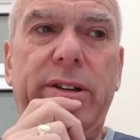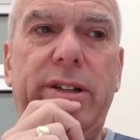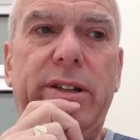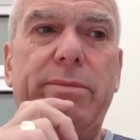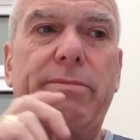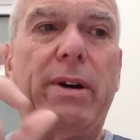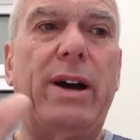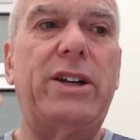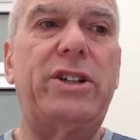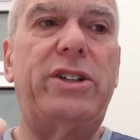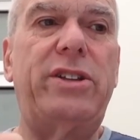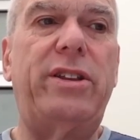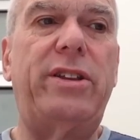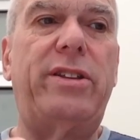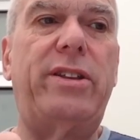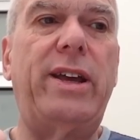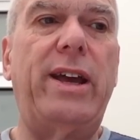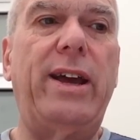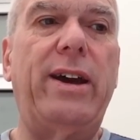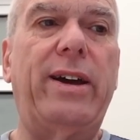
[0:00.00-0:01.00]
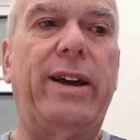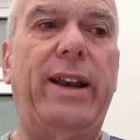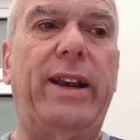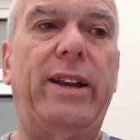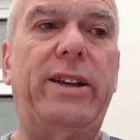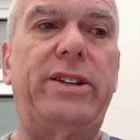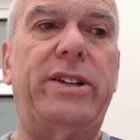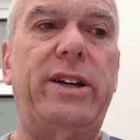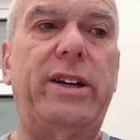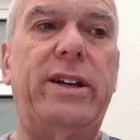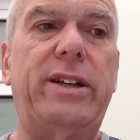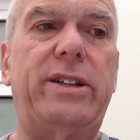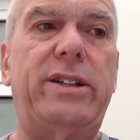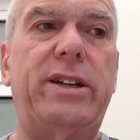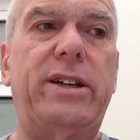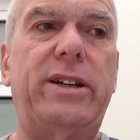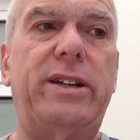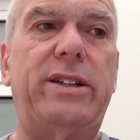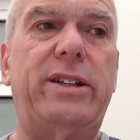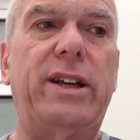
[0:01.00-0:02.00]
match the thing in,
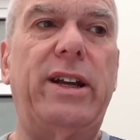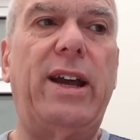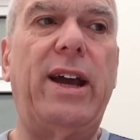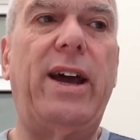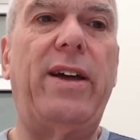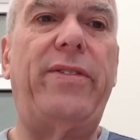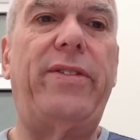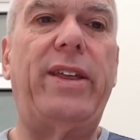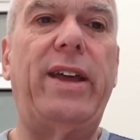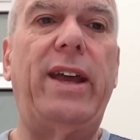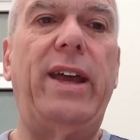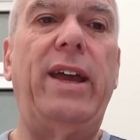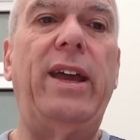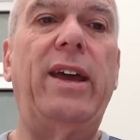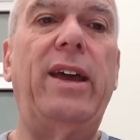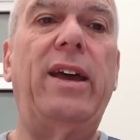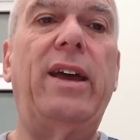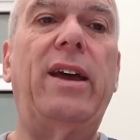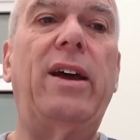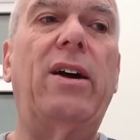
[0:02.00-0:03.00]
to get the